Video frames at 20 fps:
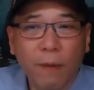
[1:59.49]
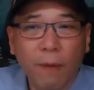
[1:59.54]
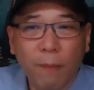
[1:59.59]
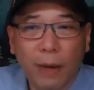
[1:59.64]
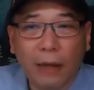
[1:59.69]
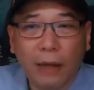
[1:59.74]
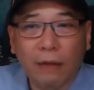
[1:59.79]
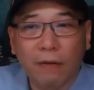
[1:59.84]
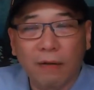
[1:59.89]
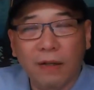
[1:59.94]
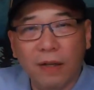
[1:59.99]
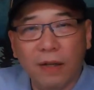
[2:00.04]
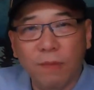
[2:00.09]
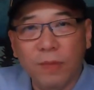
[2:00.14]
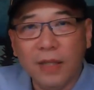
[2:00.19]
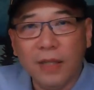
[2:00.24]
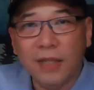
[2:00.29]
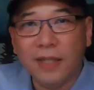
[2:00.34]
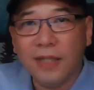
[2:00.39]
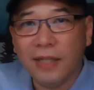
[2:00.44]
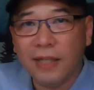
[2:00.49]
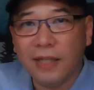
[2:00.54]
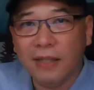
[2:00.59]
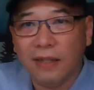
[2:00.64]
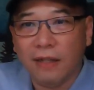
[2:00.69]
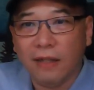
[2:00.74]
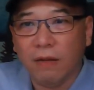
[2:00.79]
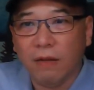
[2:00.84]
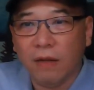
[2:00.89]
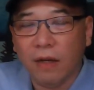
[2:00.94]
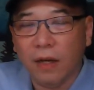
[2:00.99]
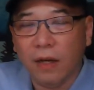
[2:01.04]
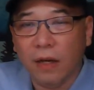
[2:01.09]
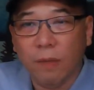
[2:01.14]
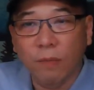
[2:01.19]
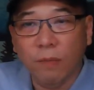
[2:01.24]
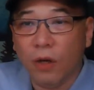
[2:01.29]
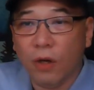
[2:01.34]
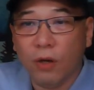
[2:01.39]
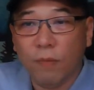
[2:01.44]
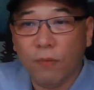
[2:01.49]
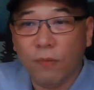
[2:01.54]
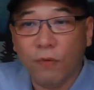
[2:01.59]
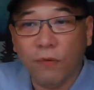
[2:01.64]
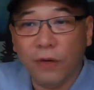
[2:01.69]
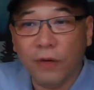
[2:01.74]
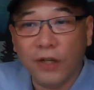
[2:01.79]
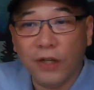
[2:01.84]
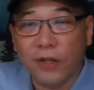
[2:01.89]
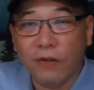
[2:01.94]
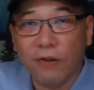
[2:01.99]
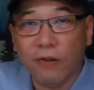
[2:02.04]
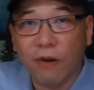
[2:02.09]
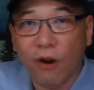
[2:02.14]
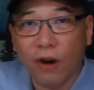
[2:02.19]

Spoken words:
But let me just say that I'm not a professional